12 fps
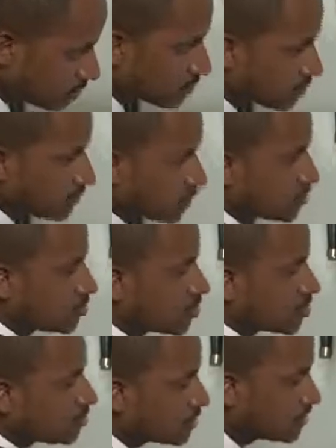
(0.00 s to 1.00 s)
then join
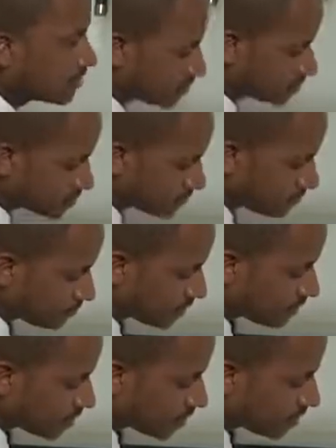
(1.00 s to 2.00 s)
with this
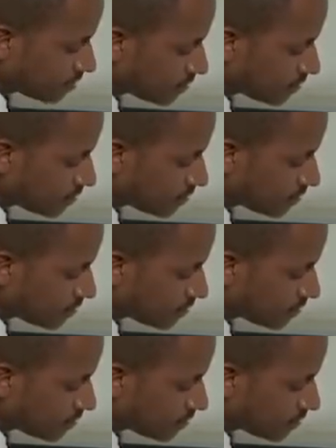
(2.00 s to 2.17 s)
pentane.